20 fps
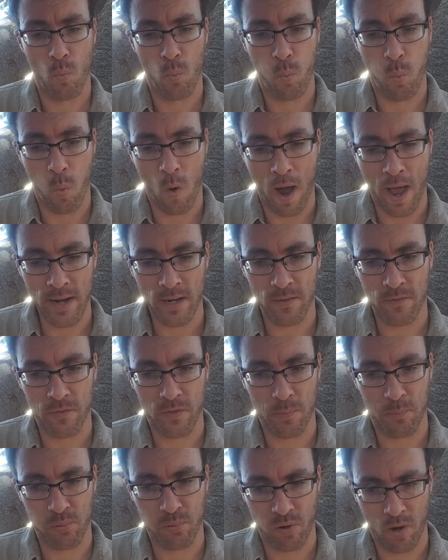one
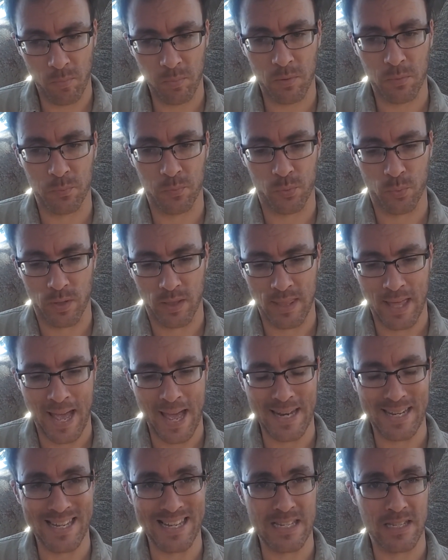of the problems with
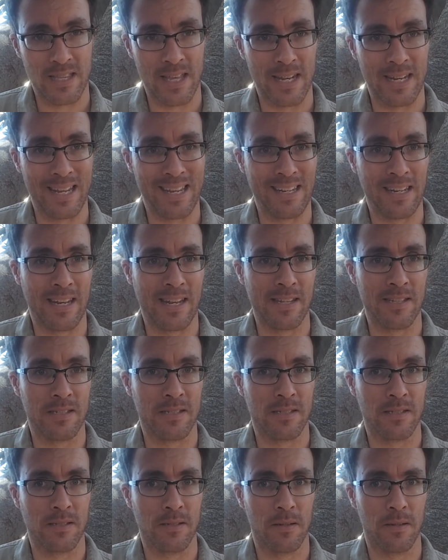that is that it
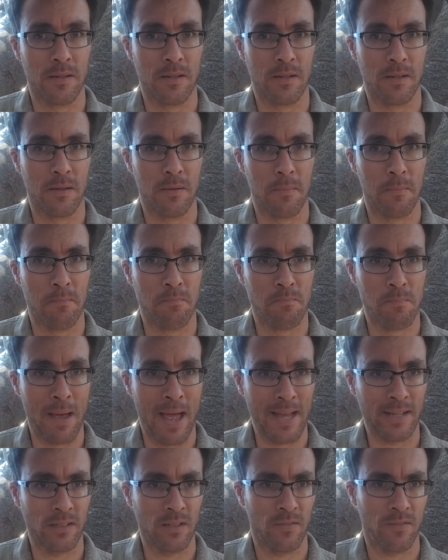has
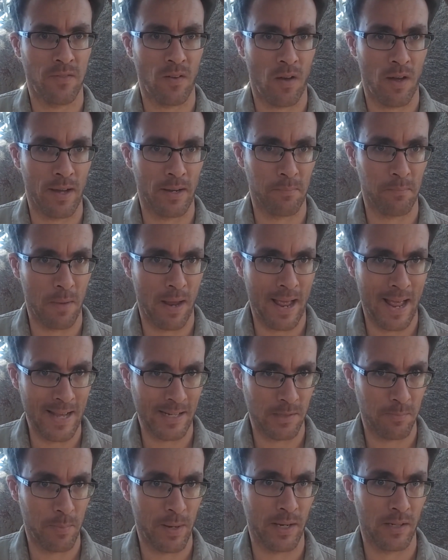magnified
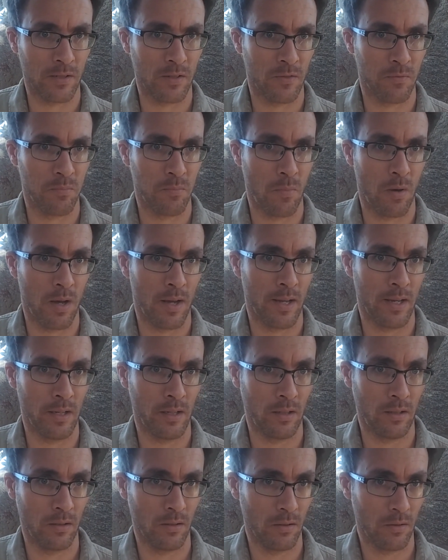aspects of
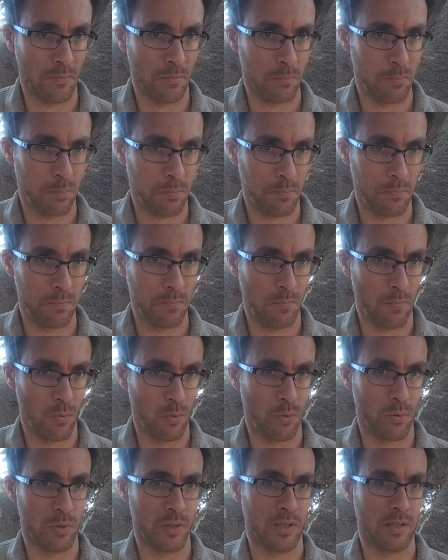my
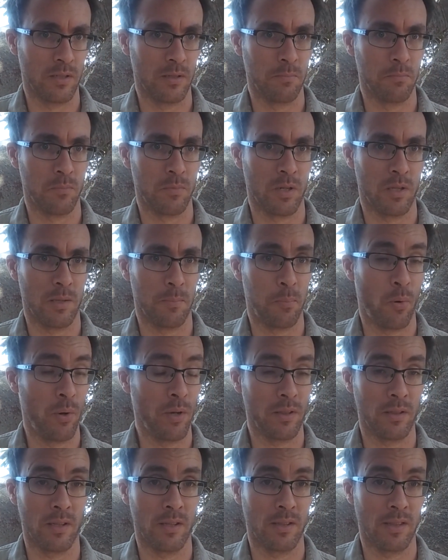autism to the
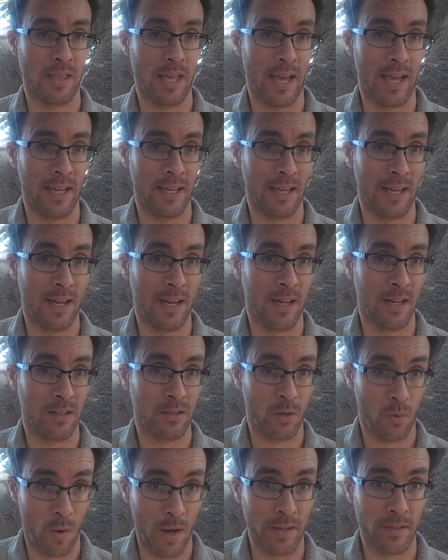point that they
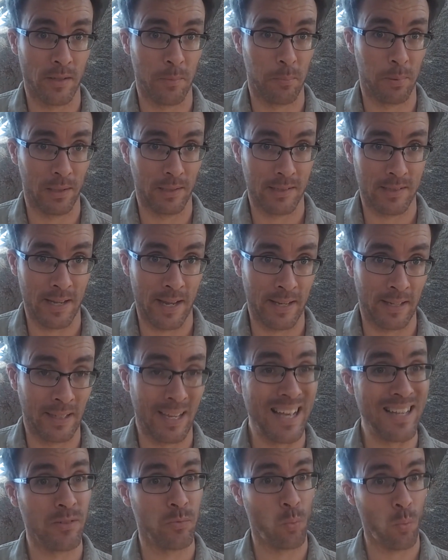are quite
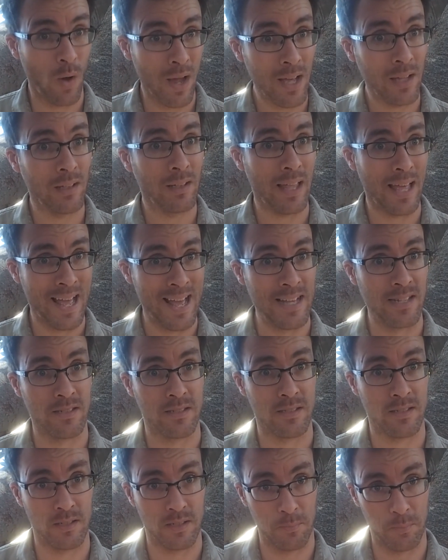debilitating, as well
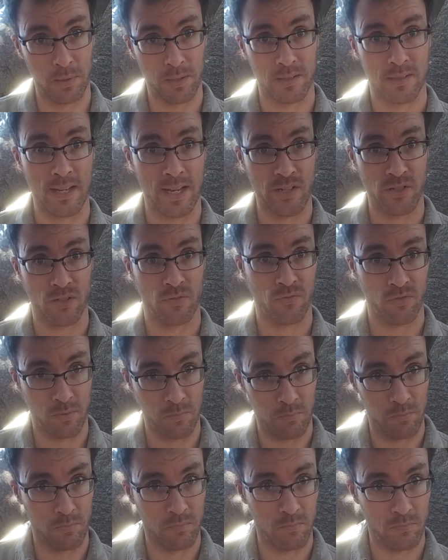as the debilitation
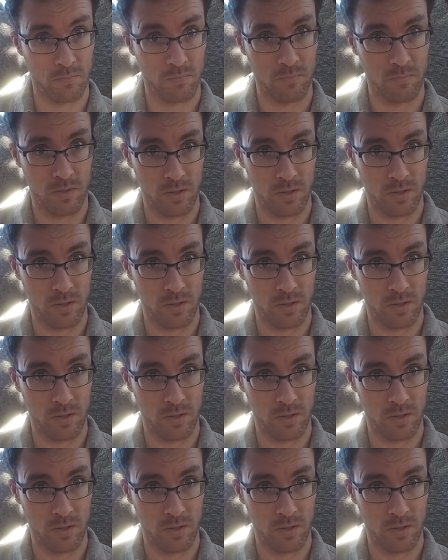from,